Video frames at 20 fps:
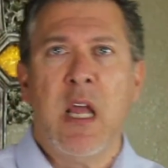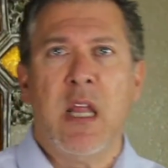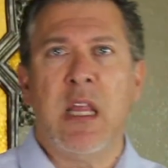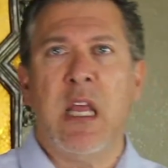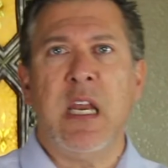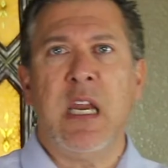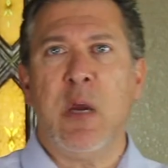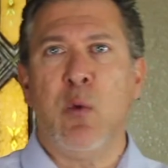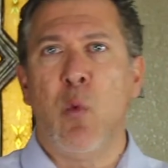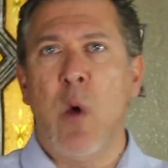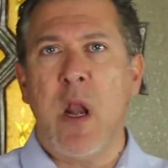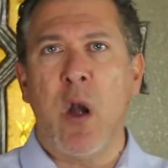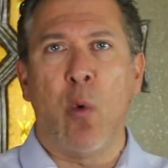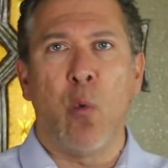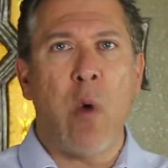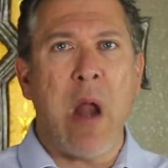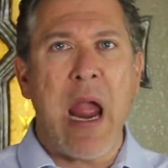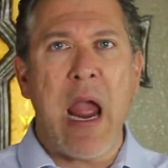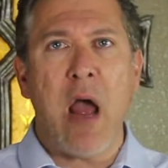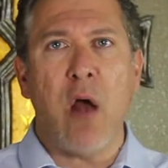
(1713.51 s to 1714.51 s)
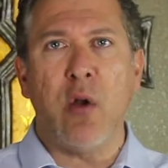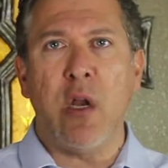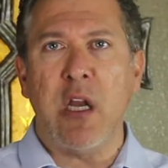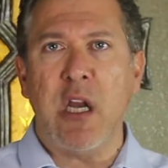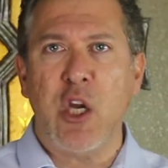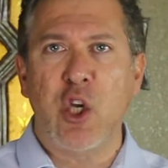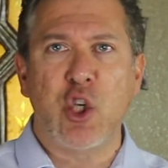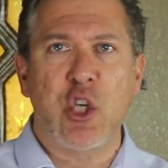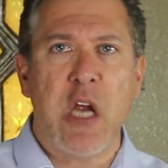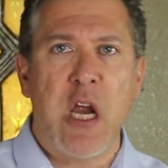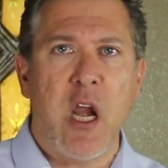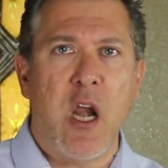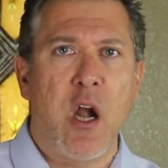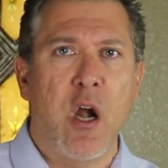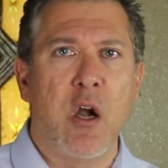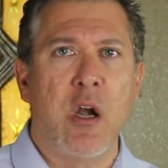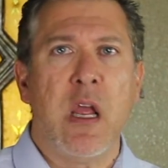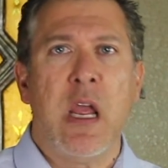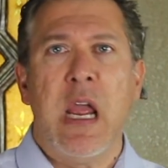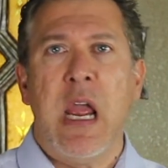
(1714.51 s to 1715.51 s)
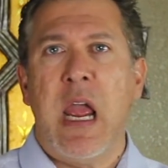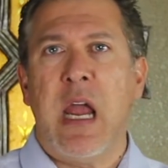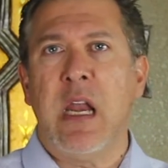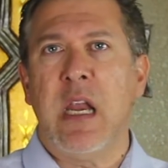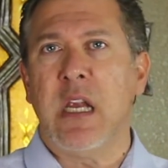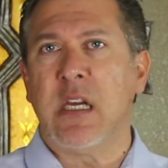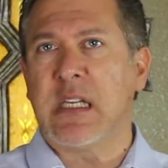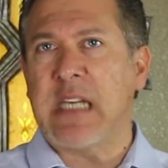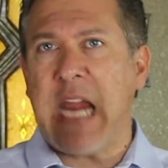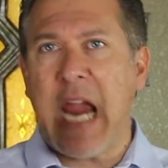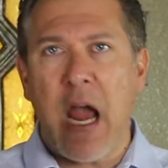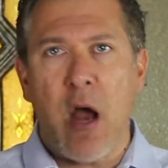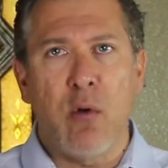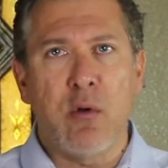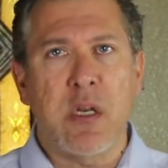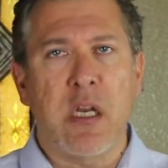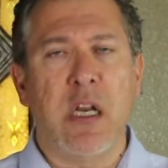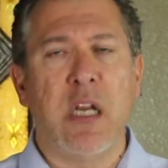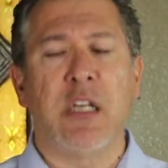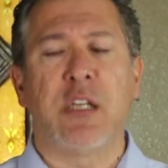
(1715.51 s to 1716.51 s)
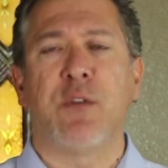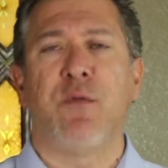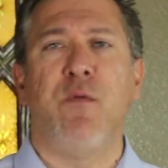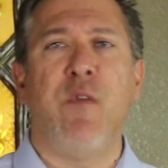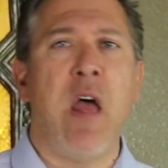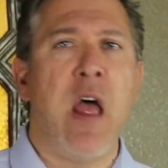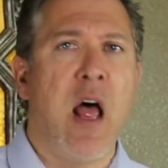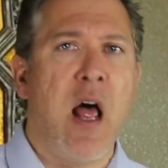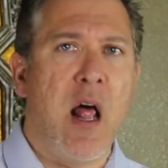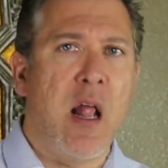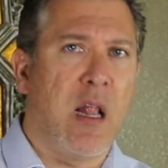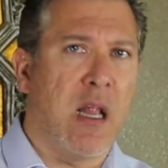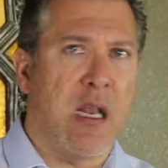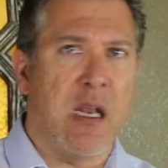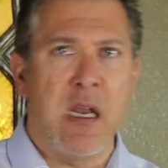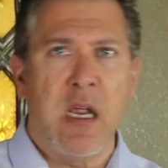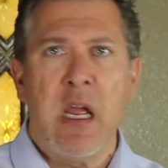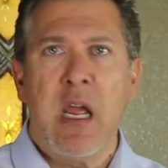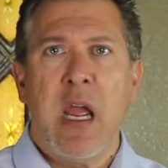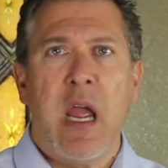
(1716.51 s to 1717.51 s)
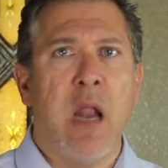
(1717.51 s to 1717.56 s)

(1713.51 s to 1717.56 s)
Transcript: then he went around and he shared and his countenance fell and,